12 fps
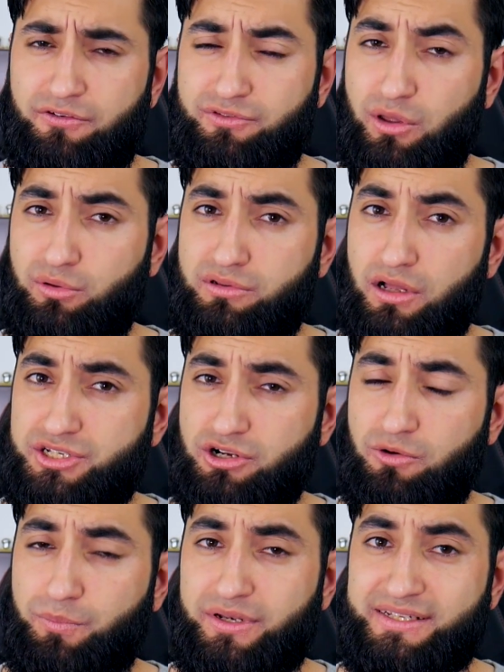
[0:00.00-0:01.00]
those larger
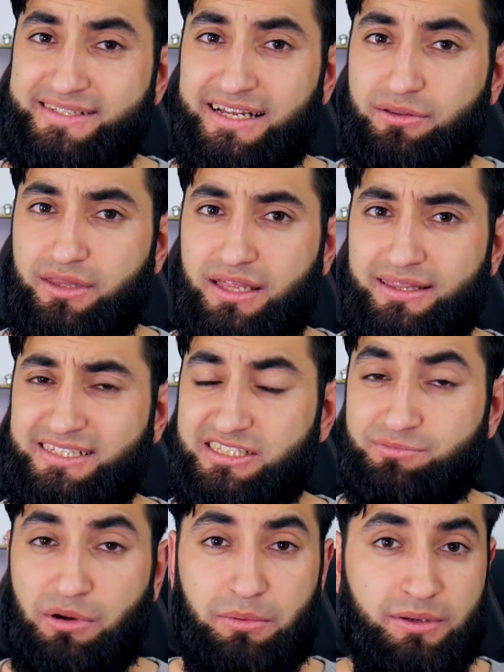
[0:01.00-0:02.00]
companies out there, this
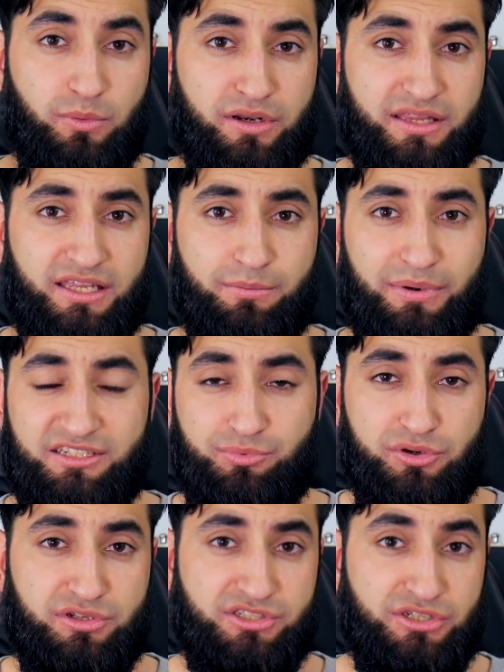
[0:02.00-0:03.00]
is probably one of the best
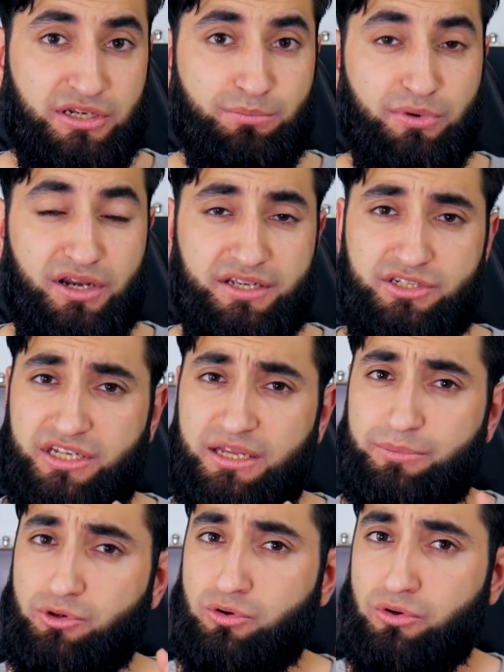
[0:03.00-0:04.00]
products you can buy to
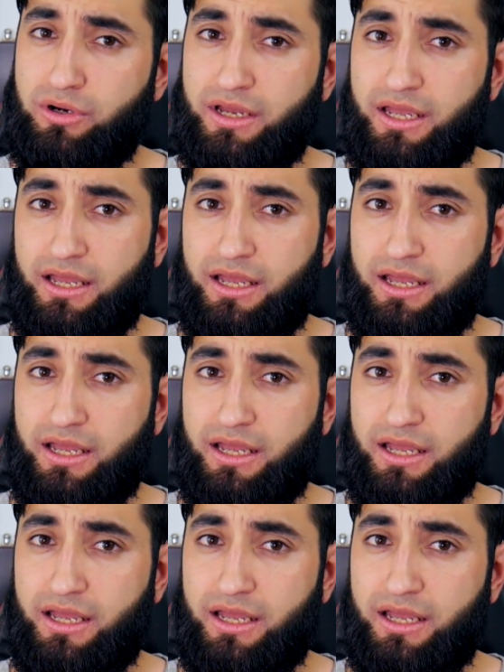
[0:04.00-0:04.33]
keep your